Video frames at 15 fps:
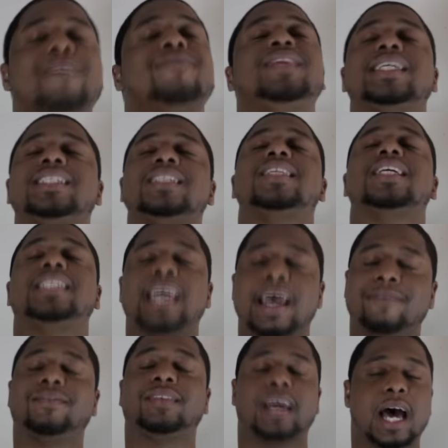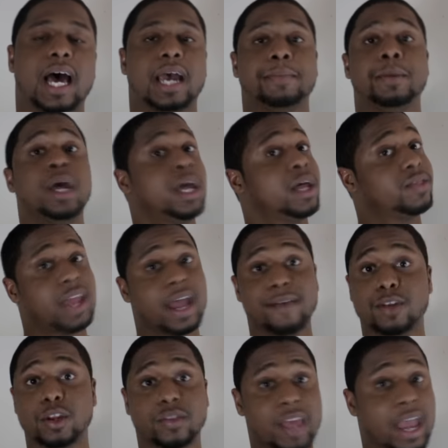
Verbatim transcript: if this is the 10th time that